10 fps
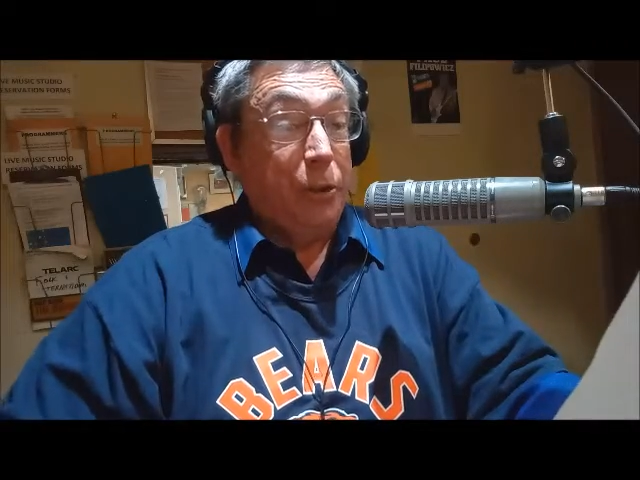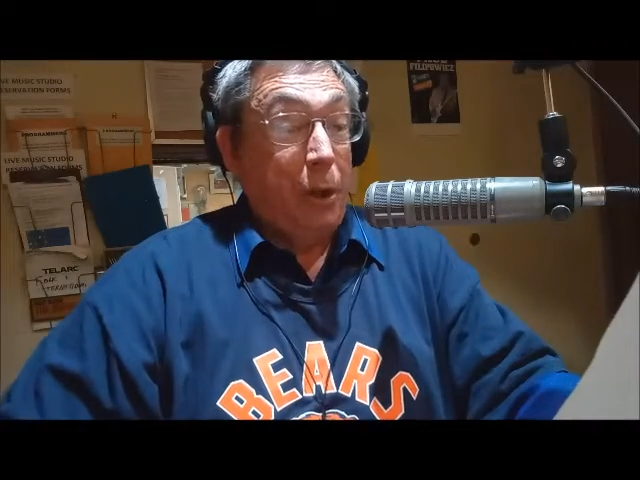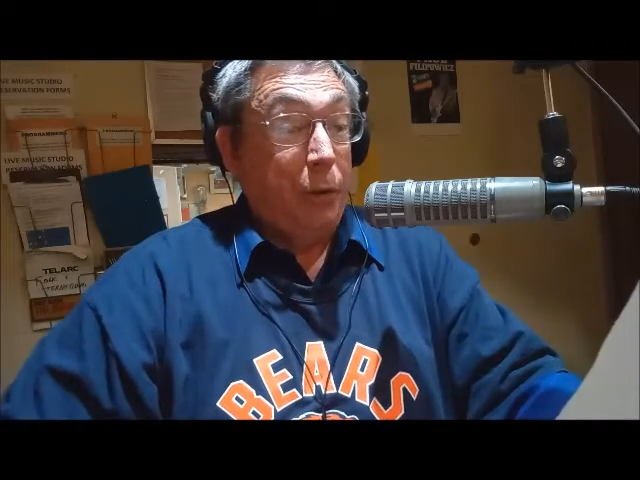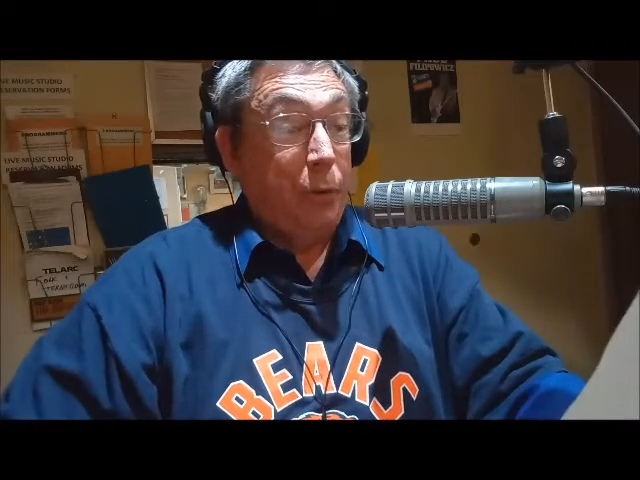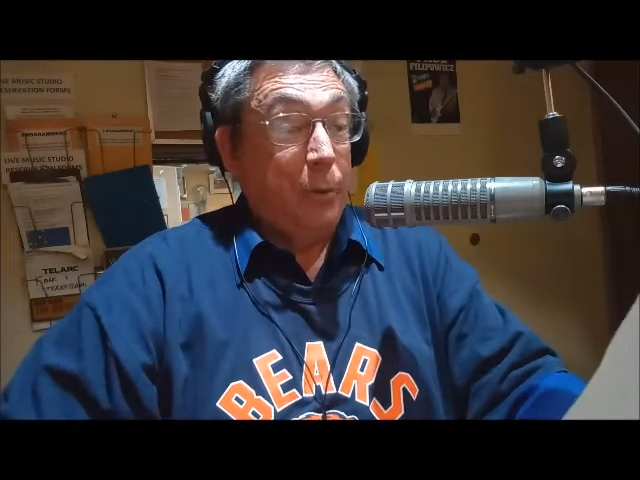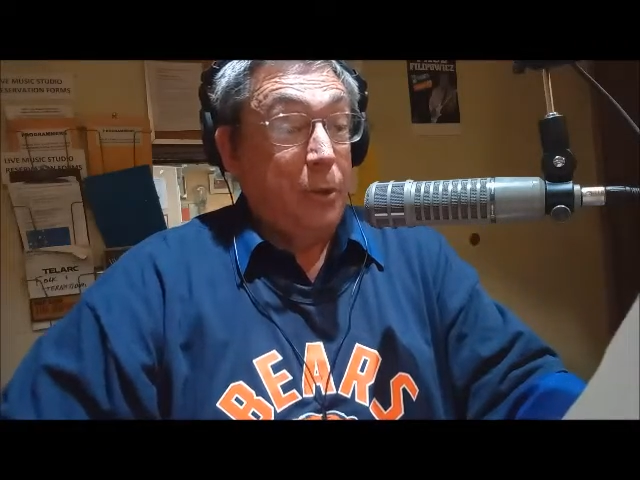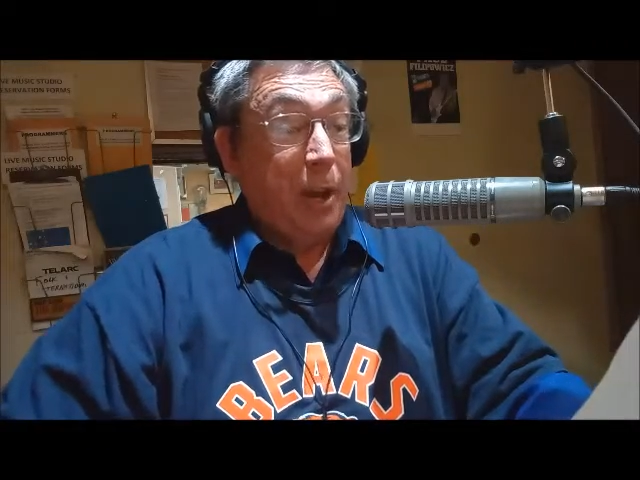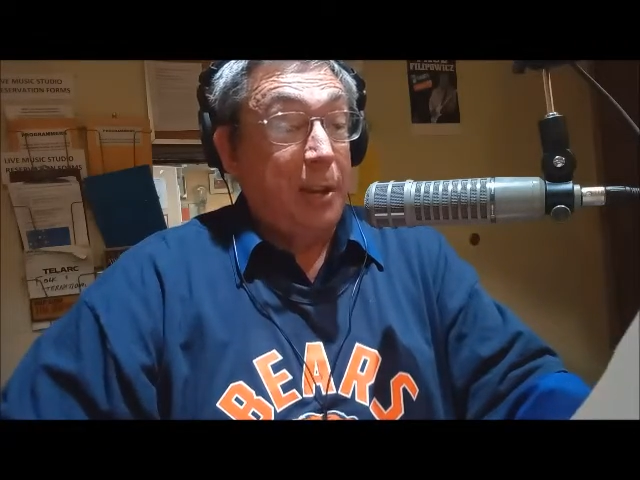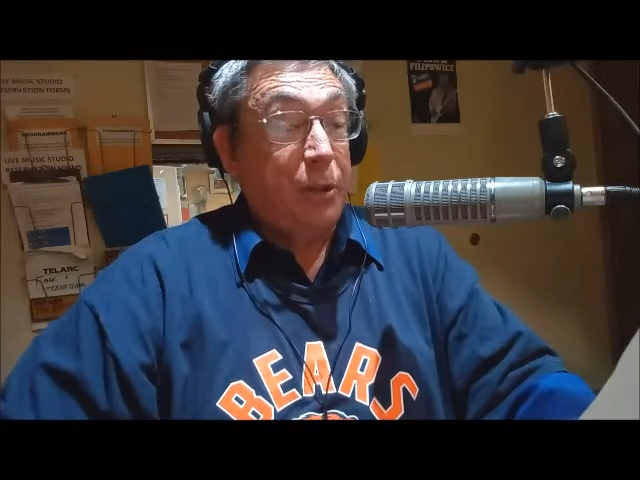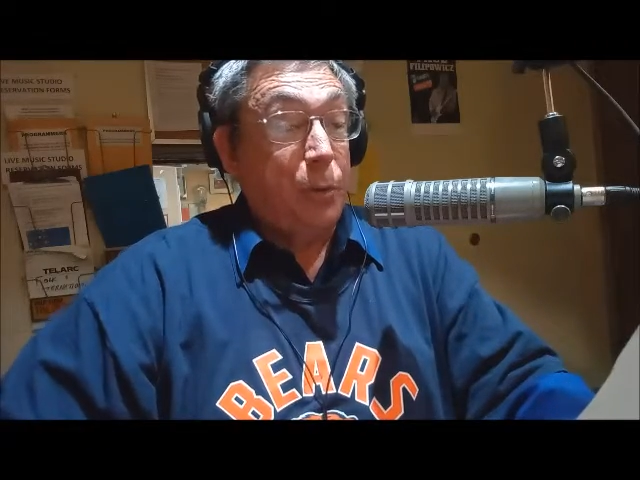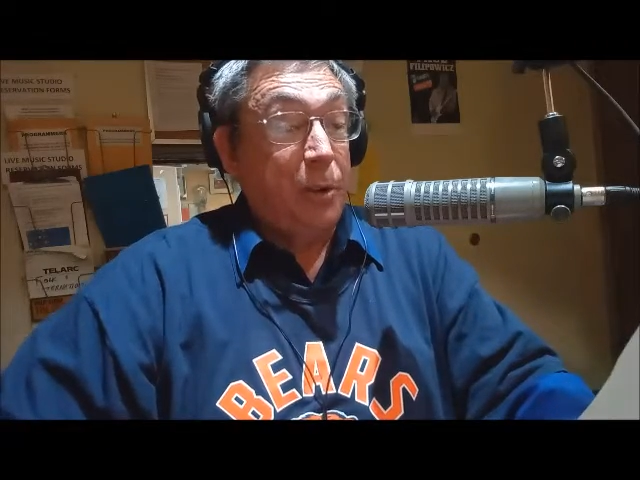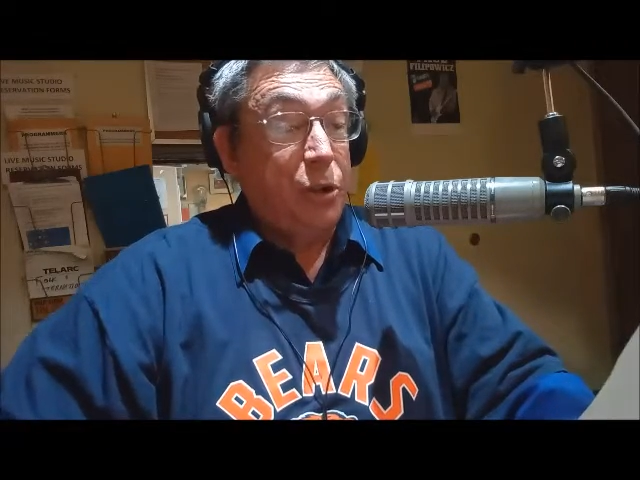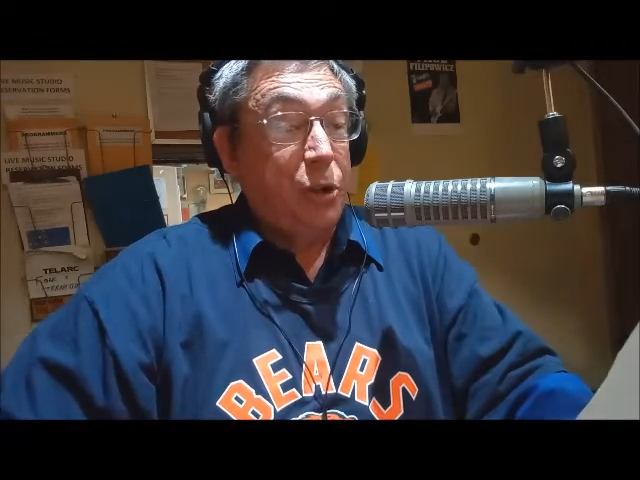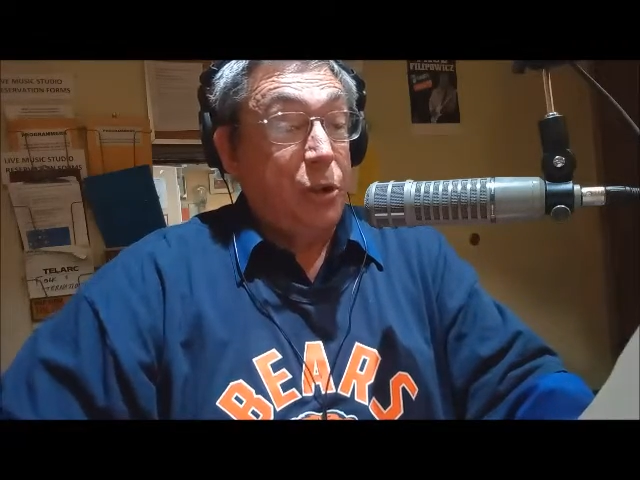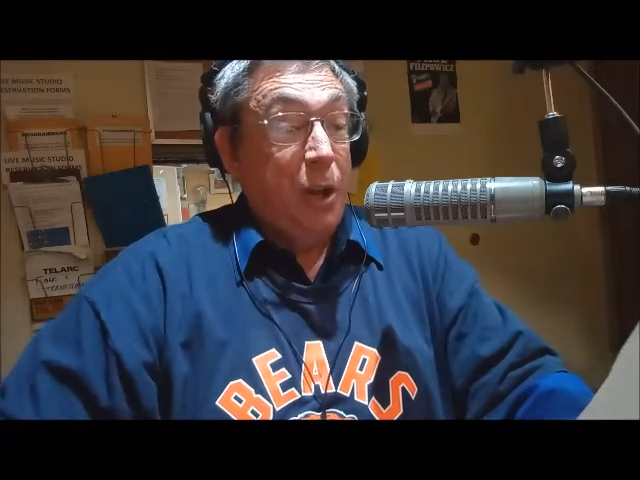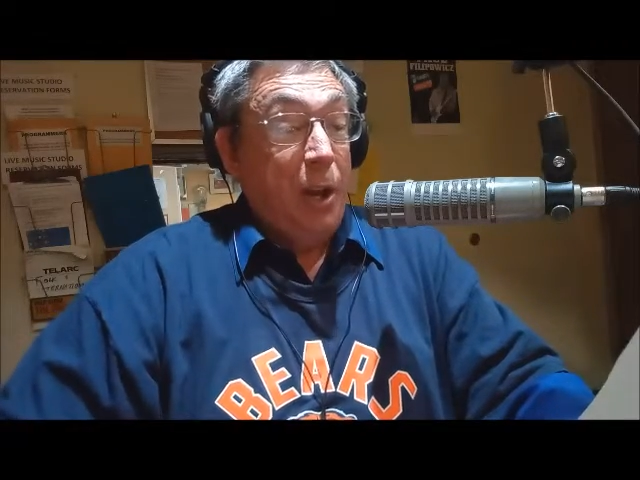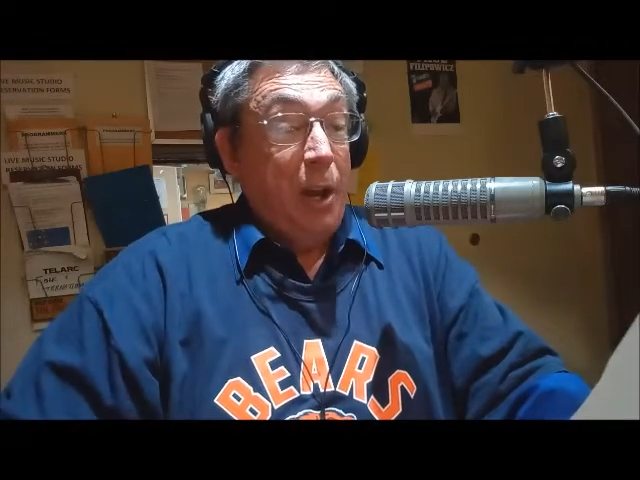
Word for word: southern Wisconsin region,